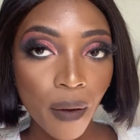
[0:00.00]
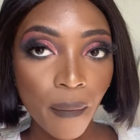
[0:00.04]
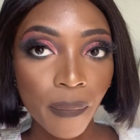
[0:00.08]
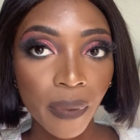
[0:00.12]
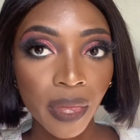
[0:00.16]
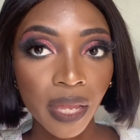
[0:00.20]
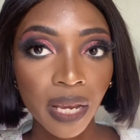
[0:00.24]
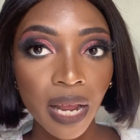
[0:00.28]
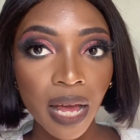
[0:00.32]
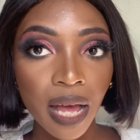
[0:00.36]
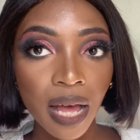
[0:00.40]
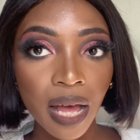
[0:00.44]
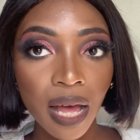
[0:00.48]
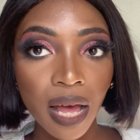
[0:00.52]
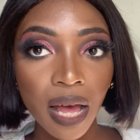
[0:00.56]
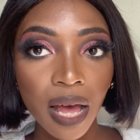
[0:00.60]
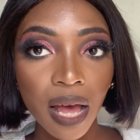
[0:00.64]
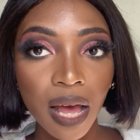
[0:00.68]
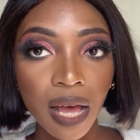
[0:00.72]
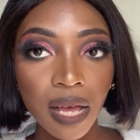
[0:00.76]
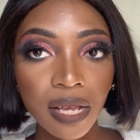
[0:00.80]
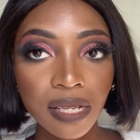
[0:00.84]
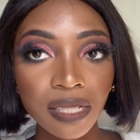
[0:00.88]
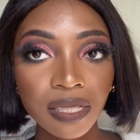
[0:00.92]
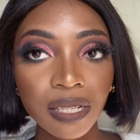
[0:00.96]
Mina,
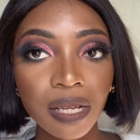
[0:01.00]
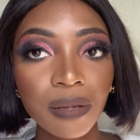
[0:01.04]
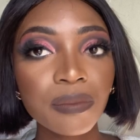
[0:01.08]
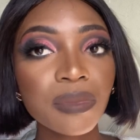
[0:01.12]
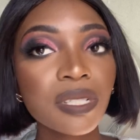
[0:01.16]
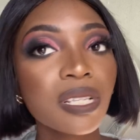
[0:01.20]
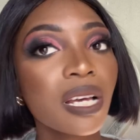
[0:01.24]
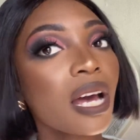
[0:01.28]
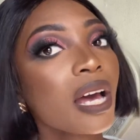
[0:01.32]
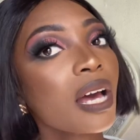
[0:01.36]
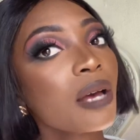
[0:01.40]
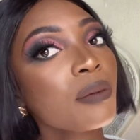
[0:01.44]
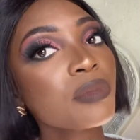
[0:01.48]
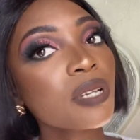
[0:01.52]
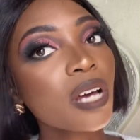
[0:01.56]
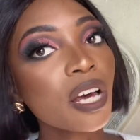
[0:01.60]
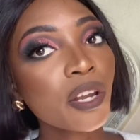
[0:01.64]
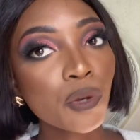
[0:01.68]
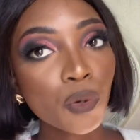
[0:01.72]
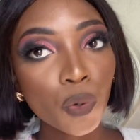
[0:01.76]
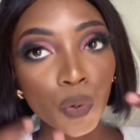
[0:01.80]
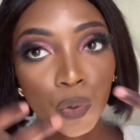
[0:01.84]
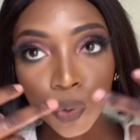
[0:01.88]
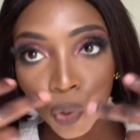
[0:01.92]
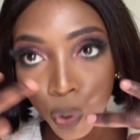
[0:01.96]
sometimes I
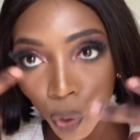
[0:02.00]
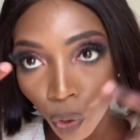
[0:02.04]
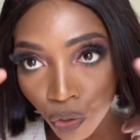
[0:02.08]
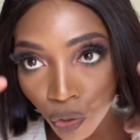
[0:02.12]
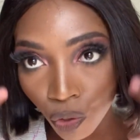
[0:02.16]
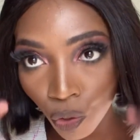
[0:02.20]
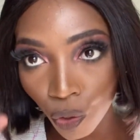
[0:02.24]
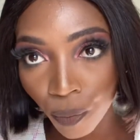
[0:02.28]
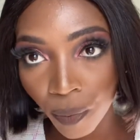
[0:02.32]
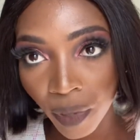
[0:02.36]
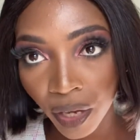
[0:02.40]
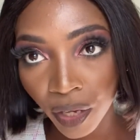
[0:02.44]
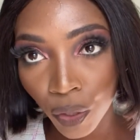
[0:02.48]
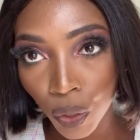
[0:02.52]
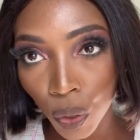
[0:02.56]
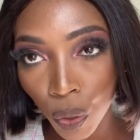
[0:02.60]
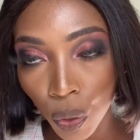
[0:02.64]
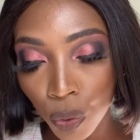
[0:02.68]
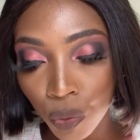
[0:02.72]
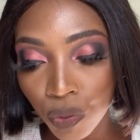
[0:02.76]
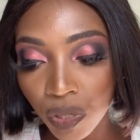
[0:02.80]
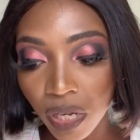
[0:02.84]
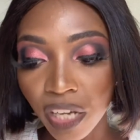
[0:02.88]
don't contour my nose.